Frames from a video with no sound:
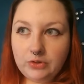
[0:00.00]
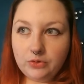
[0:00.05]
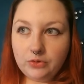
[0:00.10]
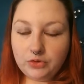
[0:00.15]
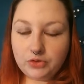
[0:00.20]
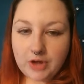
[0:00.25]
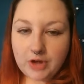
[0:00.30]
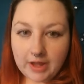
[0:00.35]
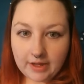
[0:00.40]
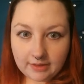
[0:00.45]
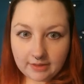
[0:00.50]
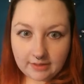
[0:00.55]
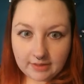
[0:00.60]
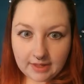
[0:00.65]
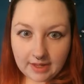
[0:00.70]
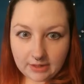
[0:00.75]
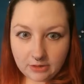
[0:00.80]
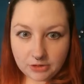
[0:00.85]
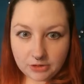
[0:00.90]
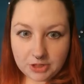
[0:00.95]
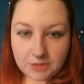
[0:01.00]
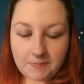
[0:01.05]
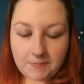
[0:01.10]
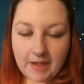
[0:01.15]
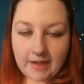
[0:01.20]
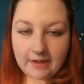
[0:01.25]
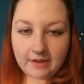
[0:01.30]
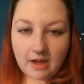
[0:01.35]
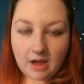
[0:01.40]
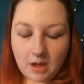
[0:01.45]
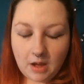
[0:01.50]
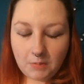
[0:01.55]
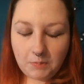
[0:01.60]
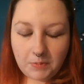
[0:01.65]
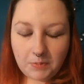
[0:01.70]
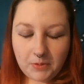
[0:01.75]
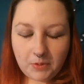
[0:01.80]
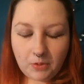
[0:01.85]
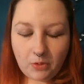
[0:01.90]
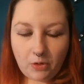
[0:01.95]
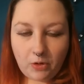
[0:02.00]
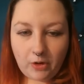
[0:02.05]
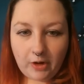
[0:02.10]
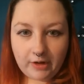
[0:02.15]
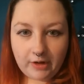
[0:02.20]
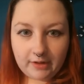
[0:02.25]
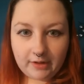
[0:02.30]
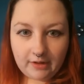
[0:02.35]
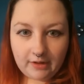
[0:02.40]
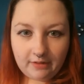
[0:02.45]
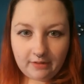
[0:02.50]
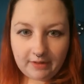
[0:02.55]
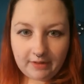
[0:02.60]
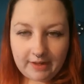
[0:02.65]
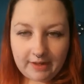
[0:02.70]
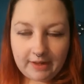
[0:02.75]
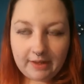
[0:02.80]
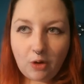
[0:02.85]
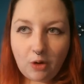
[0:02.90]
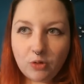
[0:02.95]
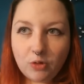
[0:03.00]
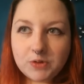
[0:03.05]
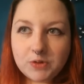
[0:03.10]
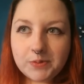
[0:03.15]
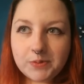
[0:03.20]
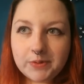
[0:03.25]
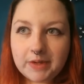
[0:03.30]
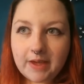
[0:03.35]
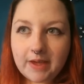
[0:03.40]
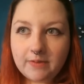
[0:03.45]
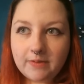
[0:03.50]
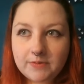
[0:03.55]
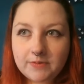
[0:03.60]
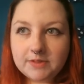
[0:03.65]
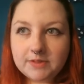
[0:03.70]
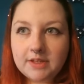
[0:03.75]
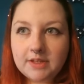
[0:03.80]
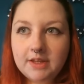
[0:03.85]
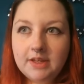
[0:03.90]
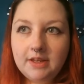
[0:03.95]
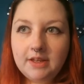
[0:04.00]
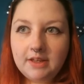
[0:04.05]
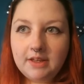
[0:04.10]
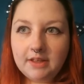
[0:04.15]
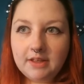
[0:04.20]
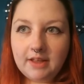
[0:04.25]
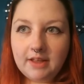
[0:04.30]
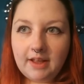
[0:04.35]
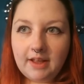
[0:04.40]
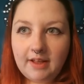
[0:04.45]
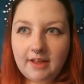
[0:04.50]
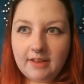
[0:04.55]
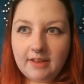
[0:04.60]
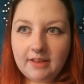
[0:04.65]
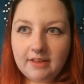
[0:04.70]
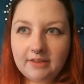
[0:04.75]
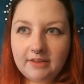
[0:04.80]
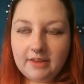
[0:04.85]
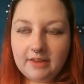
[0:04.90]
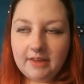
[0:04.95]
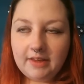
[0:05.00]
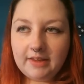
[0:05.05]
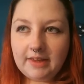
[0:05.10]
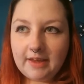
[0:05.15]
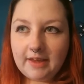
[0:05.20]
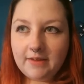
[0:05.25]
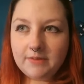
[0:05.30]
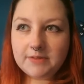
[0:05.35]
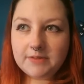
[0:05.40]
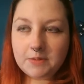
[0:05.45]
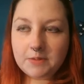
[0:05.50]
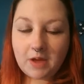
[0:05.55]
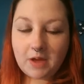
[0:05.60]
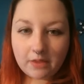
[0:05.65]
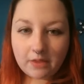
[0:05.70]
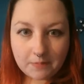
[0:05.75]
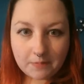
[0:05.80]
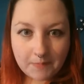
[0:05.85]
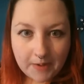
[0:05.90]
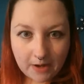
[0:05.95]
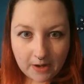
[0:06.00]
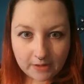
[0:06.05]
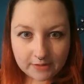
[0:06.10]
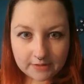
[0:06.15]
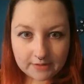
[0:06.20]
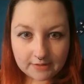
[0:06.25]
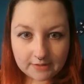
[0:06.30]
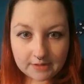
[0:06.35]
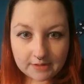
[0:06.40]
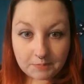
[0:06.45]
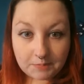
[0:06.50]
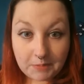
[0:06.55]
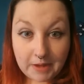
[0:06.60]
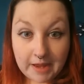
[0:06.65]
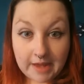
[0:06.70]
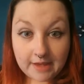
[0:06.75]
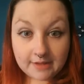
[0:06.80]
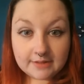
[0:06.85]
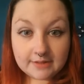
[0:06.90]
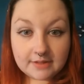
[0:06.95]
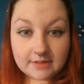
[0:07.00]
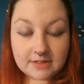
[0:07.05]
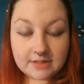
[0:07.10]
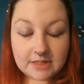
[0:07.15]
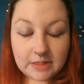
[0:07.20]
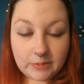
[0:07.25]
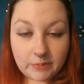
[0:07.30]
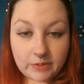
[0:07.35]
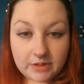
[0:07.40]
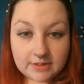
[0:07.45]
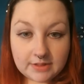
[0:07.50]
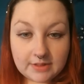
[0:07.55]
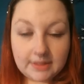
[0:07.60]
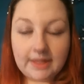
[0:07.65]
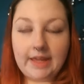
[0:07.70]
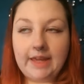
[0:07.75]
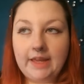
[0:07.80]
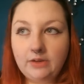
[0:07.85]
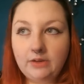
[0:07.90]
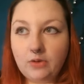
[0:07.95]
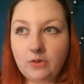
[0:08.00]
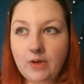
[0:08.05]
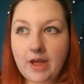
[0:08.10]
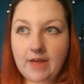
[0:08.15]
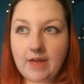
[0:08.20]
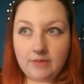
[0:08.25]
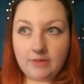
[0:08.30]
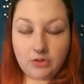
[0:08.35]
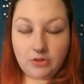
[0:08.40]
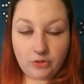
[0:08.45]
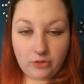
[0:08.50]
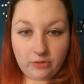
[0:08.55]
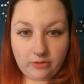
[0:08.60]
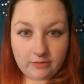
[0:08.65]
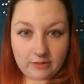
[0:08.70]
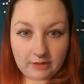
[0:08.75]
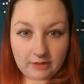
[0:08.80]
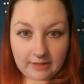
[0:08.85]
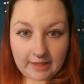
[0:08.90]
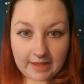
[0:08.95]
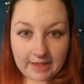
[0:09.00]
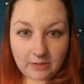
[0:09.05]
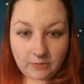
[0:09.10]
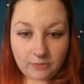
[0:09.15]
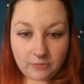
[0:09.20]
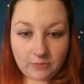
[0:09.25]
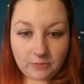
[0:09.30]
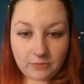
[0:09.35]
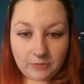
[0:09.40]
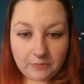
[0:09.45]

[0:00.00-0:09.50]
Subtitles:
dragging the energy back up. Or it also gives the other person space to see what it's like not having you in their life.